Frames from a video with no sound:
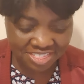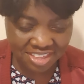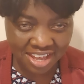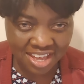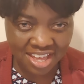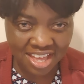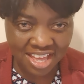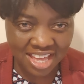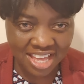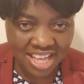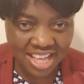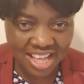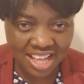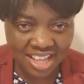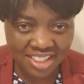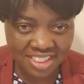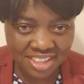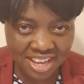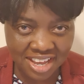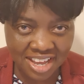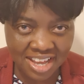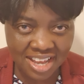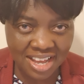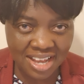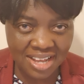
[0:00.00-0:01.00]
the,
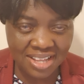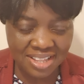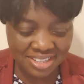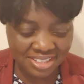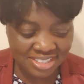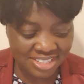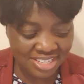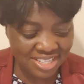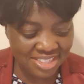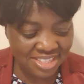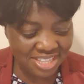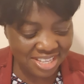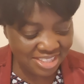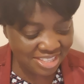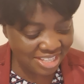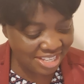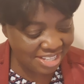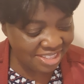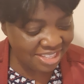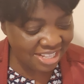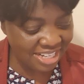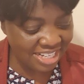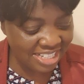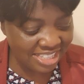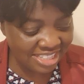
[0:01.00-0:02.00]
the, the, the,
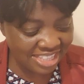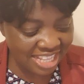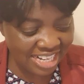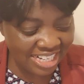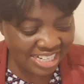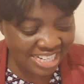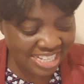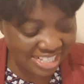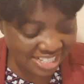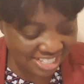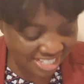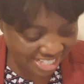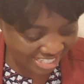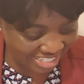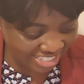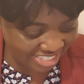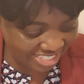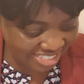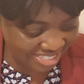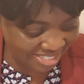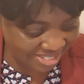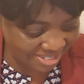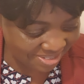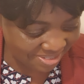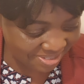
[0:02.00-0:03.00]
the, the, the
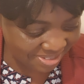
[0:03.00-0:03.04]
lyrics.